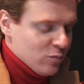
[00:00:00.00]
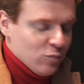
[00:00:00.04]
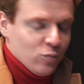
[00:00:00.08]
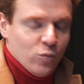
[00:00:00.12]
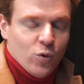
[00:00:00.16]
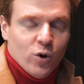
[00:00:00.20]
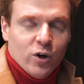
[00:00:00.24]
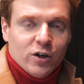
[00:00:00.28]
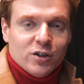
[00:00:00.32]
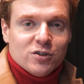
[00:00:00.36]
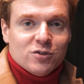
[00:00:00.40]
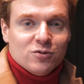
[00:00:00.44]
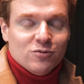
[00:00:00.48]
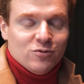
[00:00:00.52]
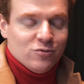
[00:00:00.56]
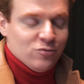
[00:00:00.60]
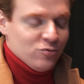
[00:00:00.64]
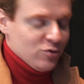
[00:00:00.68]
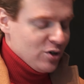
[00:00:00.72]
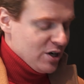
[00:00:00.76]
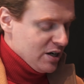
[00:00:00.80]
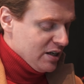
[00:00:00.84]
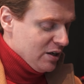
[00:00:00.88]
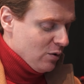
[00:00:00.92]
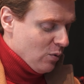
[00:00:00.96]
works
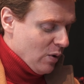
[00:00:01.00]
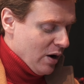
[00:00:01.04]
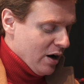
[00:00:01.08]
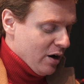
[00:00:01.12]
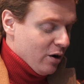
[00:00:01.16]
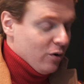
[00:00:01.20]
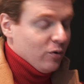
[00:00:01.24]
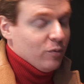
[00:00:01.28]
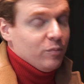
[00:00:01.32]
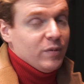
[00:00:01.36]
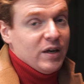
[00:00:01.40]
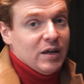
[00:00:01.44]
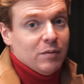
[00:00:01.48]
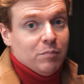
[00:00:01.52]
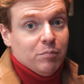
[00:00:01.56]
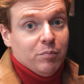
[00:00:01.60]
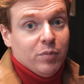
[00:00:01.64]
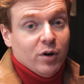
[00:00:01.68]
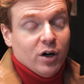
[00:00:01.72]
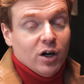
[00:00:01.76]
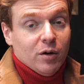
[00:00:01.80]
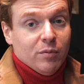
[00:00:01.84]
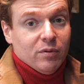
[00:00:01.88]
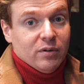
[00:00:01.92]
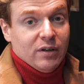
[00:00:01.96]
really well in
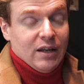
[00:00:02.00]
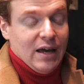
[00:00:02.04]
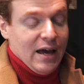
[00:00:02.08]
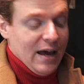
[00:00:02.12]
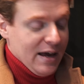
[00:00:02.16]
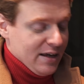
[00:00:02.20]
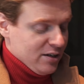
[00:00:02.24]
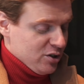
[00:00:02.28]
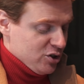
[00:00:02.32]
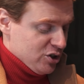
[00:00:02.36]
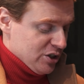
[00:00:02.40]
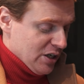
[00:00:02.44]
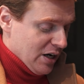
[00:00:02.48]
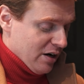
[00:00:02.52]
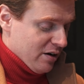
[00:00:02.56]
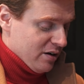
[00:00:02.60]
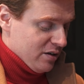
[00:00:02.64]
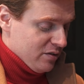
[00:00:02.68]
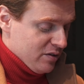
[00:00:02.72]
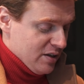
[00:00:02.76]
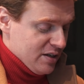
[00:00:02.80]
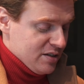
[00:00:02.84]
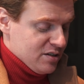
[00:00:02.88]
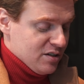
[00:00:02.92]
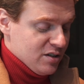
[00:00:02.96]
bourbon and sherry.
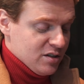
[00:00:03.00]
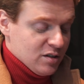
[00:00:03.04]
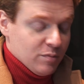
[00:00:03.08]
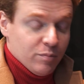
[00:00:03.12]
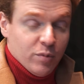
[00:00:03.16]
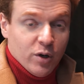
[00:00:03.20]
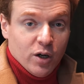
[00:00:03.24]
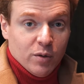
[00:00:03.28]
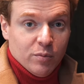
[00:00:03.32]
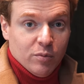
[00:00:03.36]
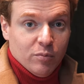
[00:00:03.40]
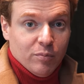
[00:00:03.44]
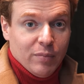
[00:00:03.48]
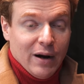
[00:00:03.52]
This is a bourbon